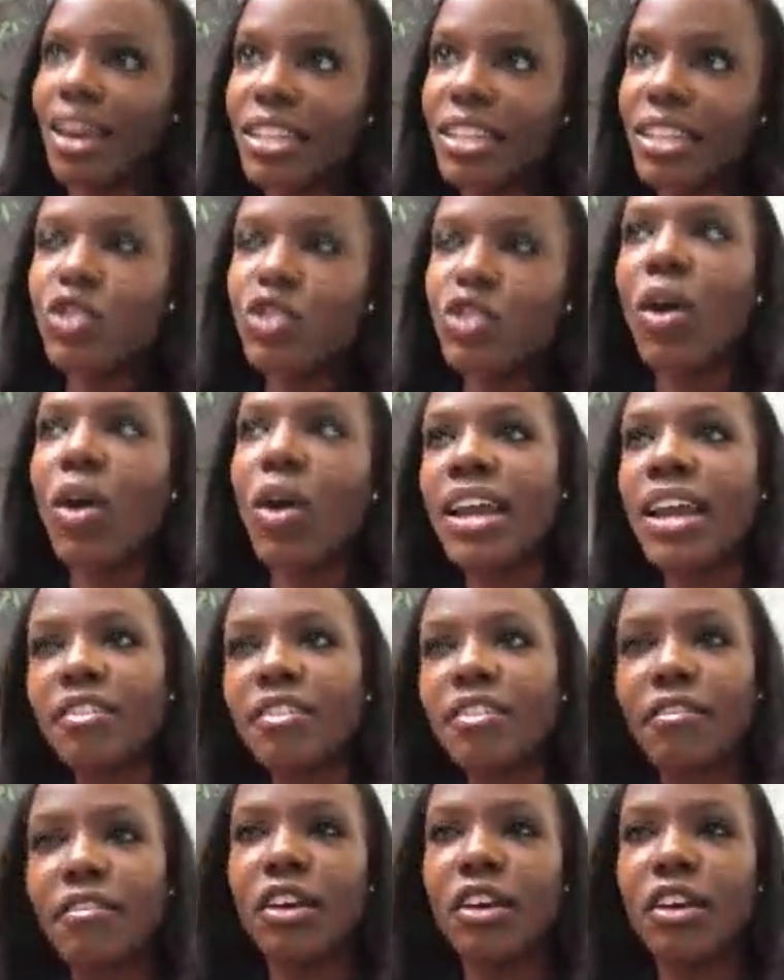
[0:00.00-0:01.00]
trying to
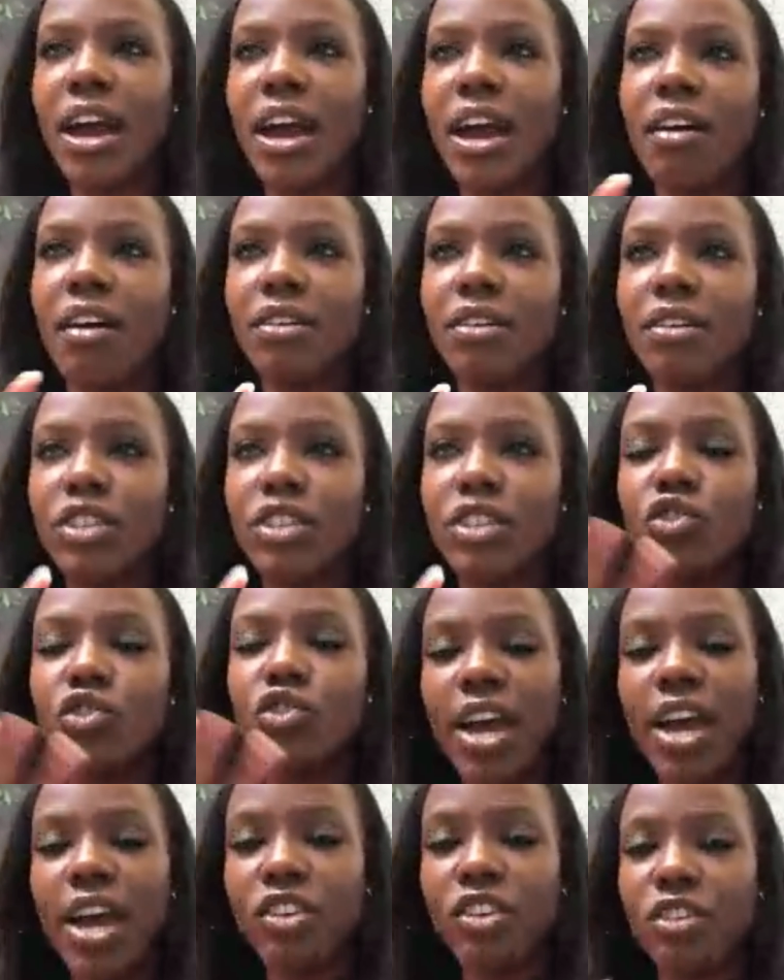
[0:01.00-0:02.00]
figure out a
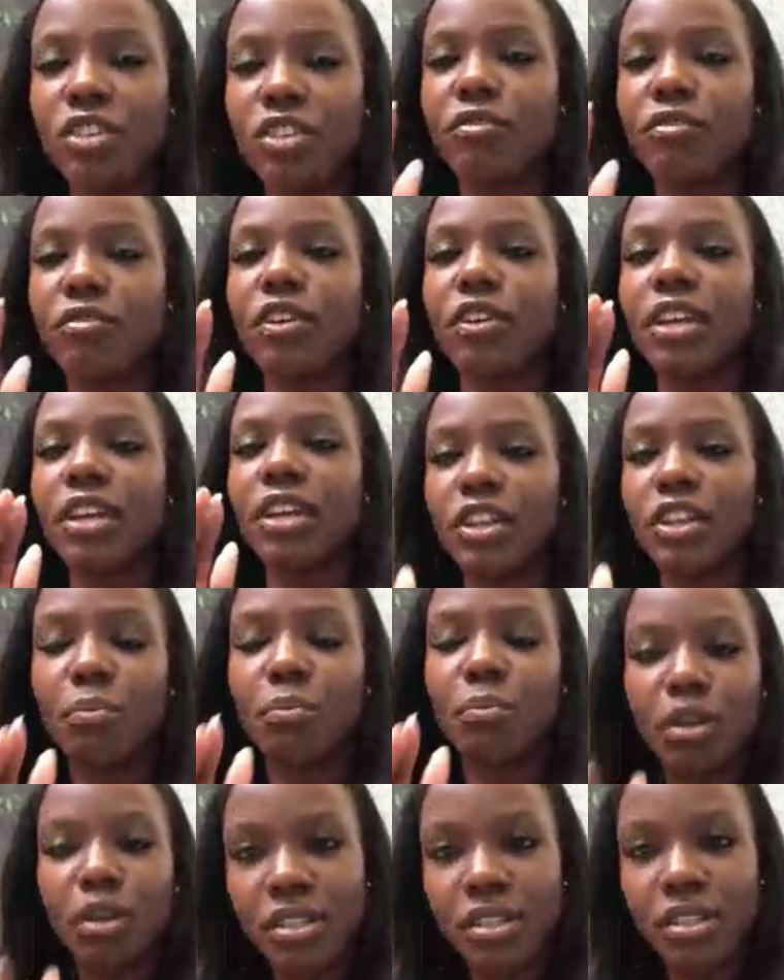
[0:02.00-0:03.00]
strategy for each
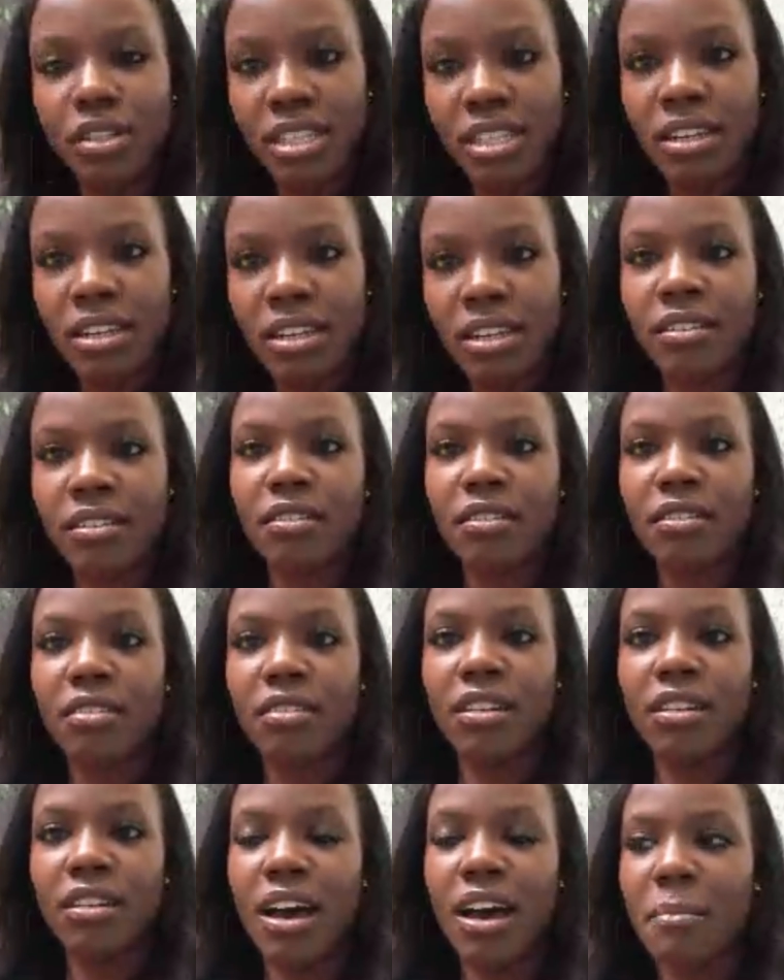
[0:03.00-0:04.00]
person
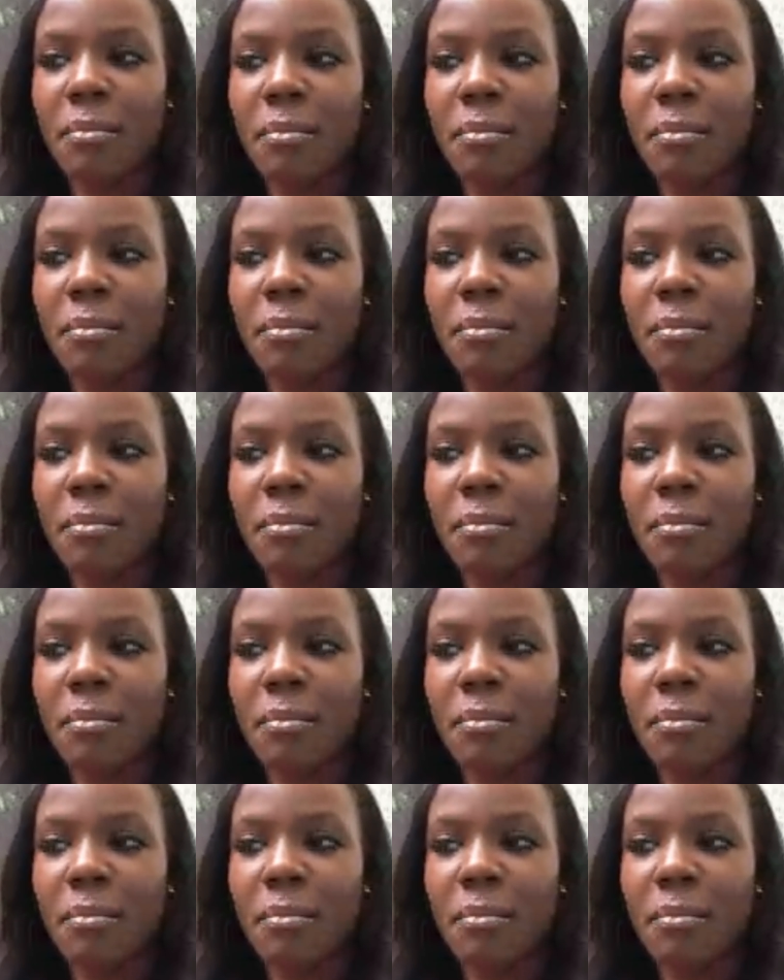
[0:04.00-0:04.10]
um,